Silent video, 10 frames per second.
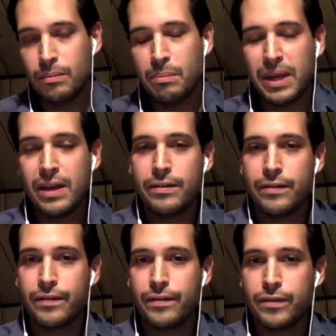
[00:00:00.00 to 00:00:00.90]
Me,
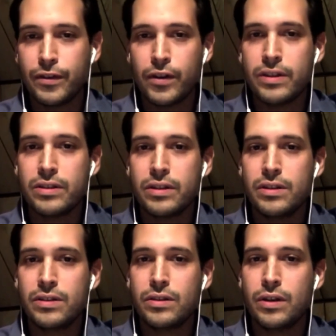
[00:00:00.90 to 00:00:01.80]
for
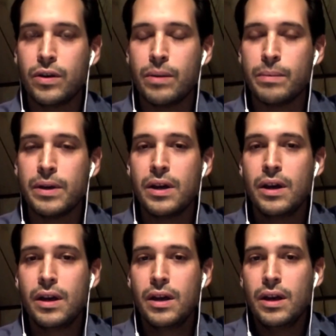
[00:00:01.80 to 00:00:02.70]
instance, you know, I'm,
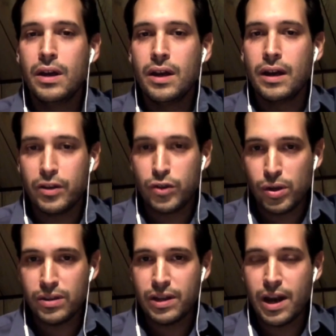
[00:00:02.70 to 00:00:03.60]
I guess
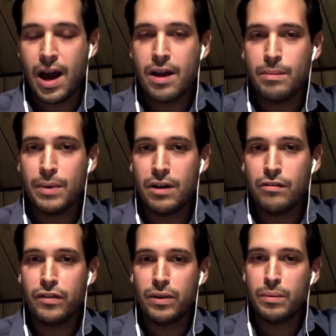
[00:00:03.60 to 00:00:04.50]
you can say I am
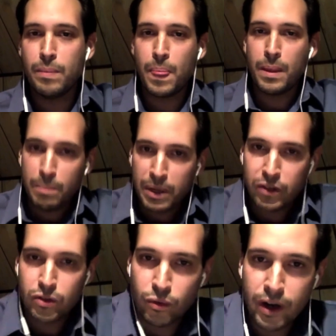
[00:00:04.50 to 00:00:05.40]
of
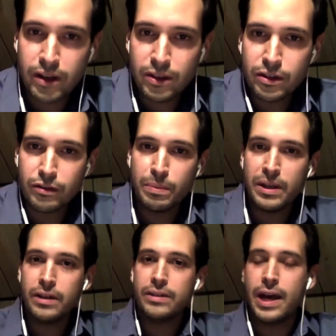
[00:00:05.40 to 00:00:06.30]
mixed race, of
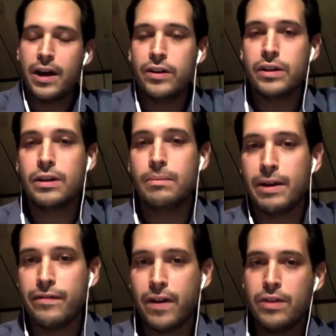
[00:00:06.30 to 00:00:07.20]
being Italian on
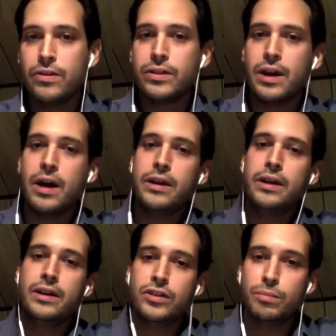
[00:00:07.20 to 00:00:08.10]
my father's side
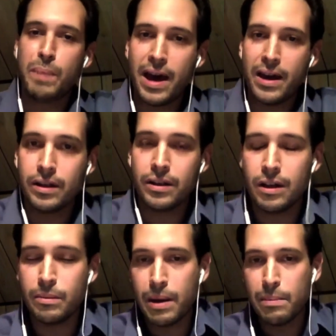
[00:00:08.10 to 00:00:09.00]
and Hispanic
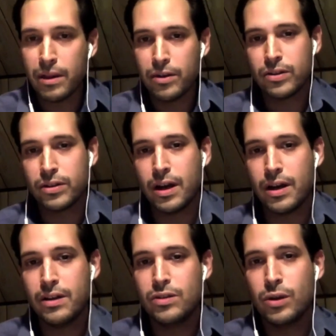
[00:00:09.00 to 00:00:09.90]
on my mother's
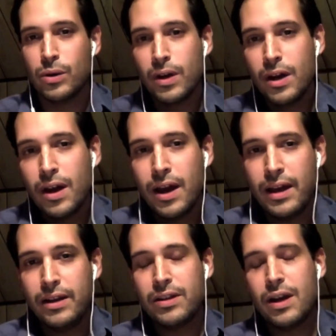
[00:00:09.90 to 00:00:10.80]
side. So
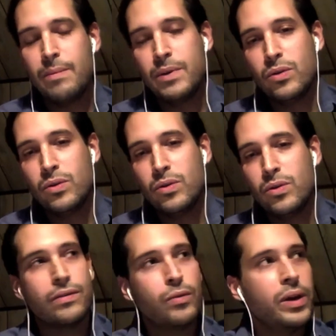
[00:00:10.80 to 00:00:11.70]
anytime you sort
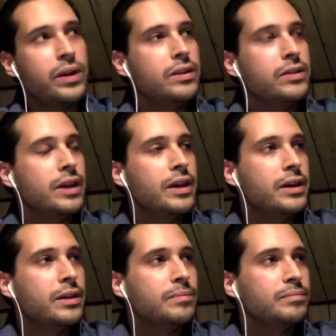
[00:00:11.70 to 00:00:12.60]
of witness
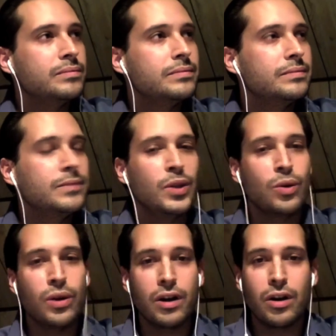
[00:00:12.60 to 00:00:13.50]
a, you
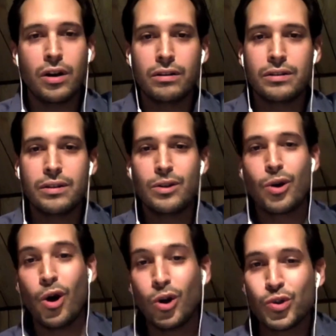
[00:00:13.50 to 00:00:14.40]
know, a
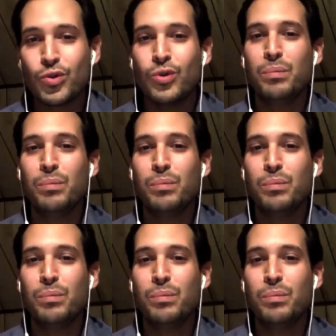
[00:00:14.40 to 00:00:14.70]
cultural